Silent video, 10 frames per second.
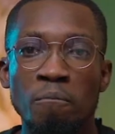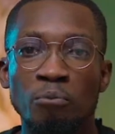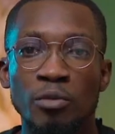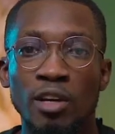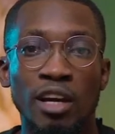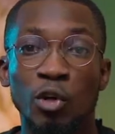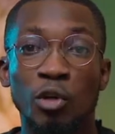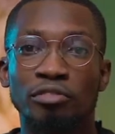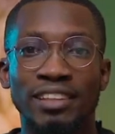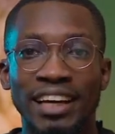a lot
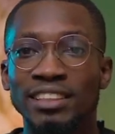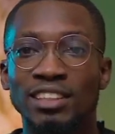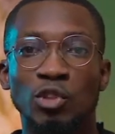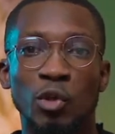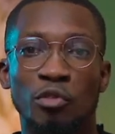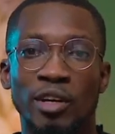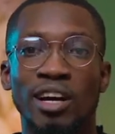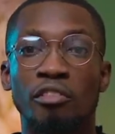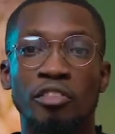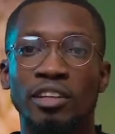of light, sort of
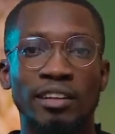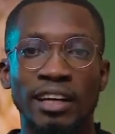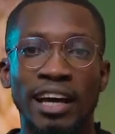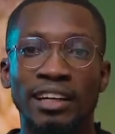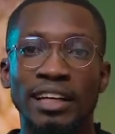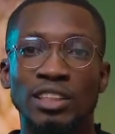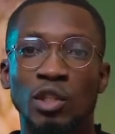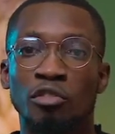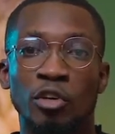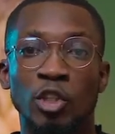recovering highlights
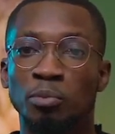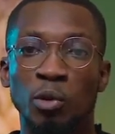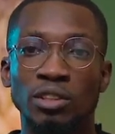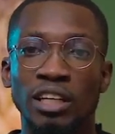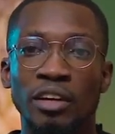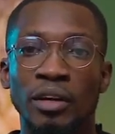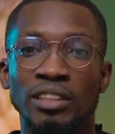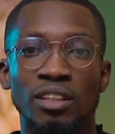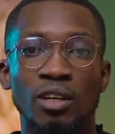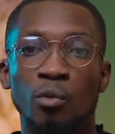in overexposed
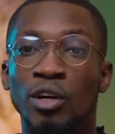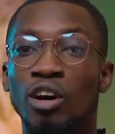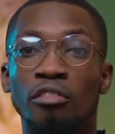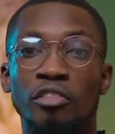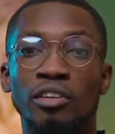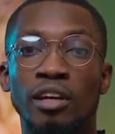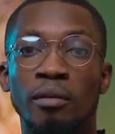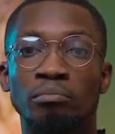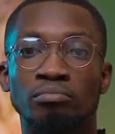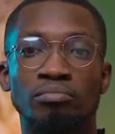areas, recovering
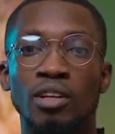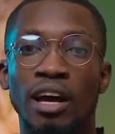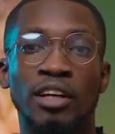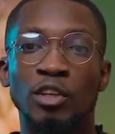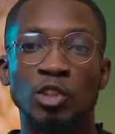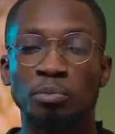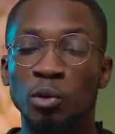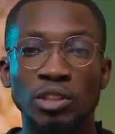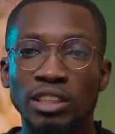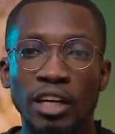
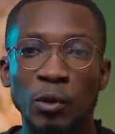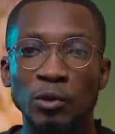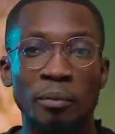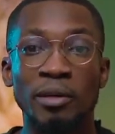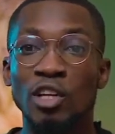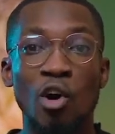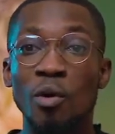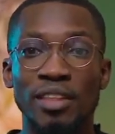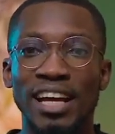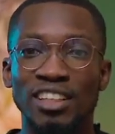underexposed shadows. I mean,
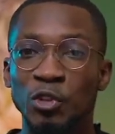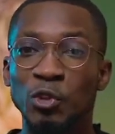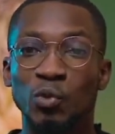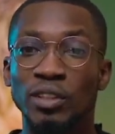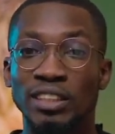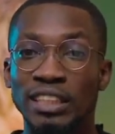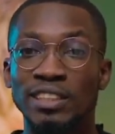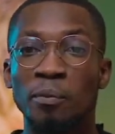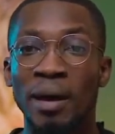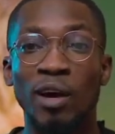all that used to
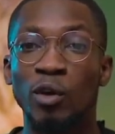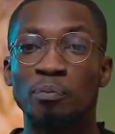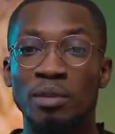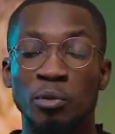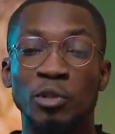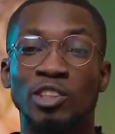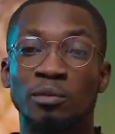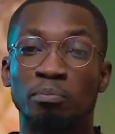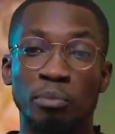exist back when people used to